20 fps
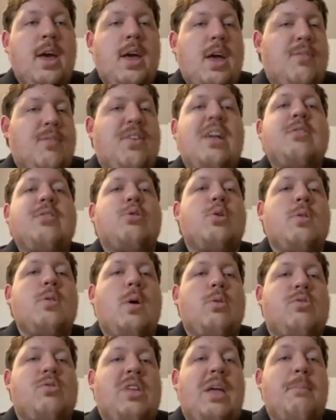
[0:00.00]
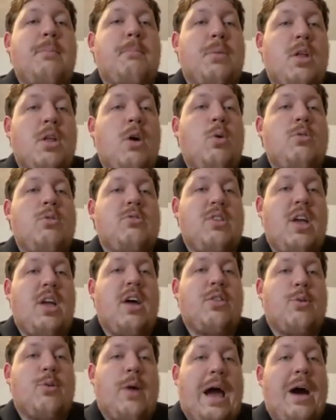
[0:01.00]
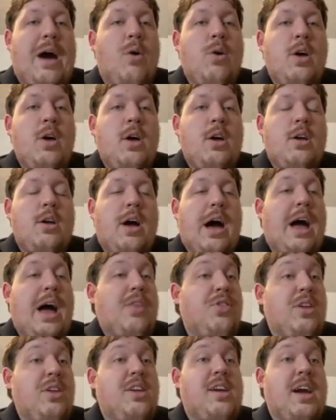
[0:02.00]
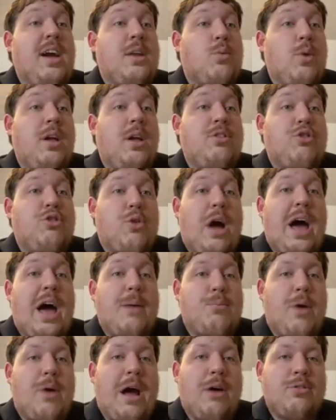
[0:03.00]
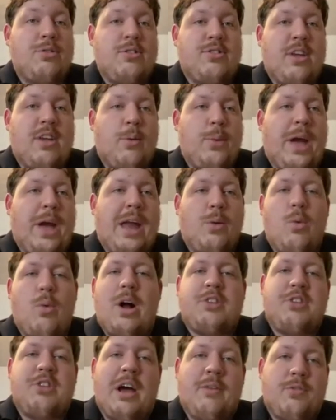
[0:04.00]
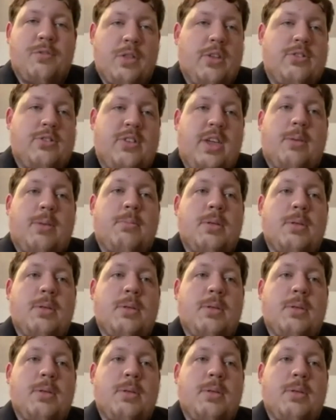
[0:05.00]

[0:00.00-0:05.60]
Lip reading: If either of those teams blows the other out, I think you got to raise your eyebrows and say, we got to watch out for this team.